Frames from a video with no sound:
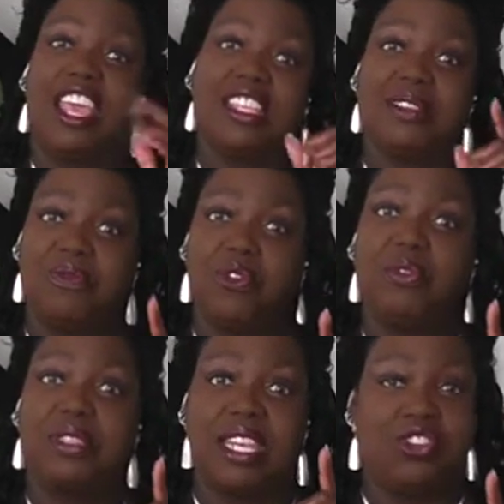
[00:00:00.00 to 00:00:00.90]
There are some
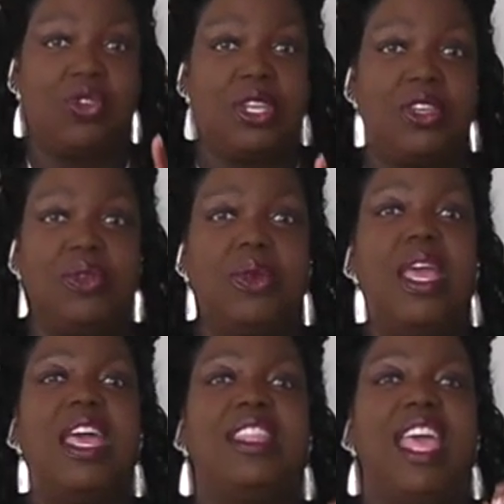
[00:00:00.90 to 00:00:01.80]
fruits that you can do
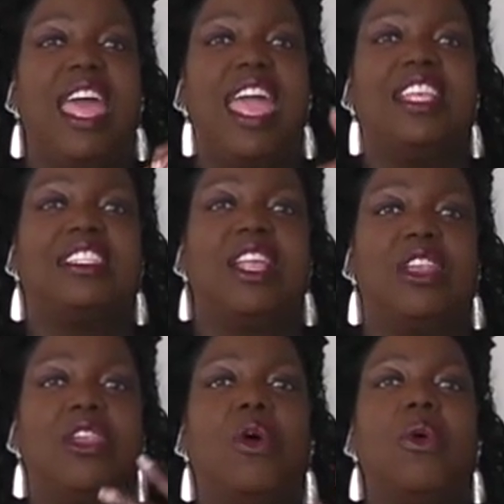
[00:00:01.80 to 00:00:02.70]
that has a
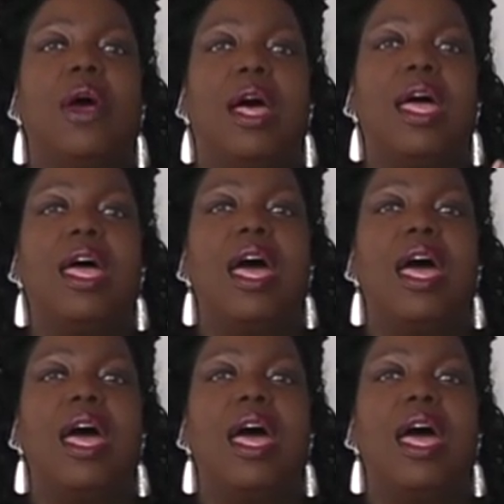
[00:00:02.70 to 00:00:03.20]
lower